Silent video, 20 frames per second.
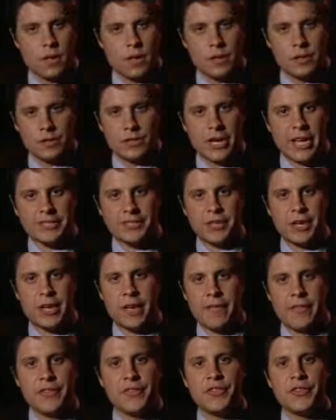Jessica,
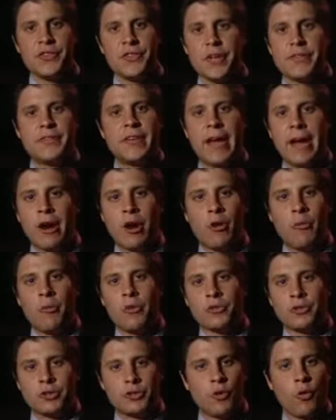this is a
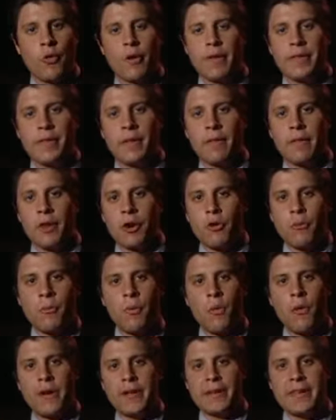terrible story. The little
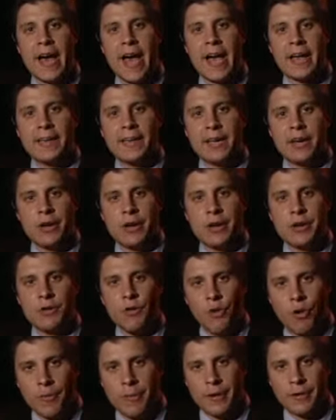boy died here at
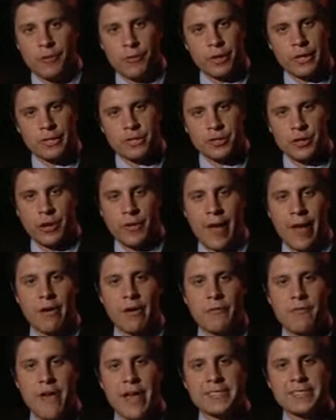Norman Regional. Now,
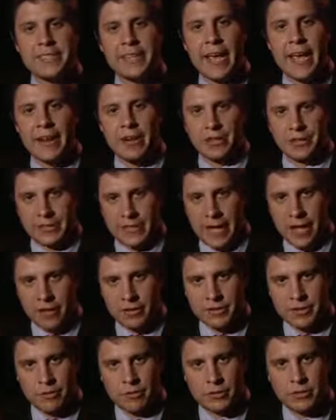investigators tell
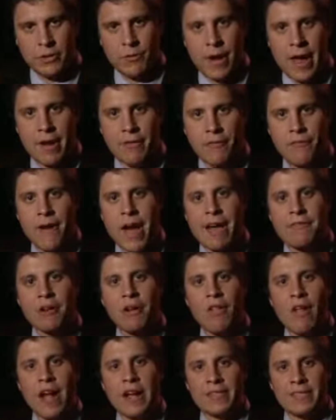us it was around 5
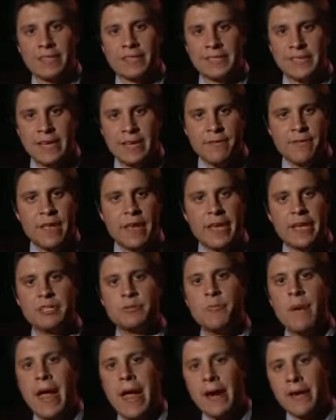o'clock this evening. His
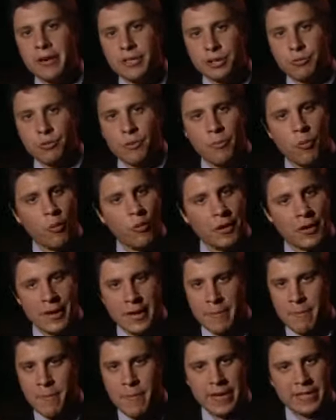parents reported
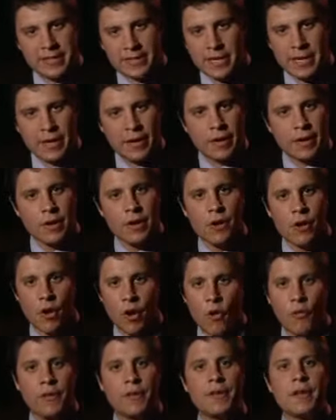him missing,
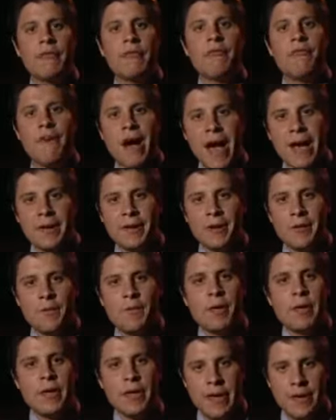only to find him
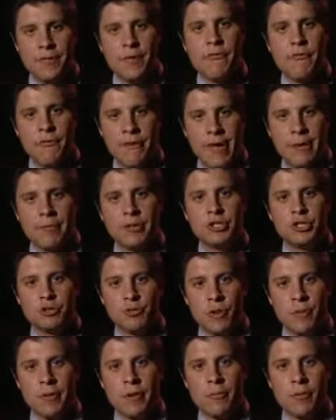in the family
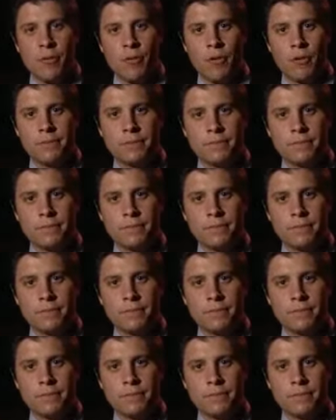swimming pool.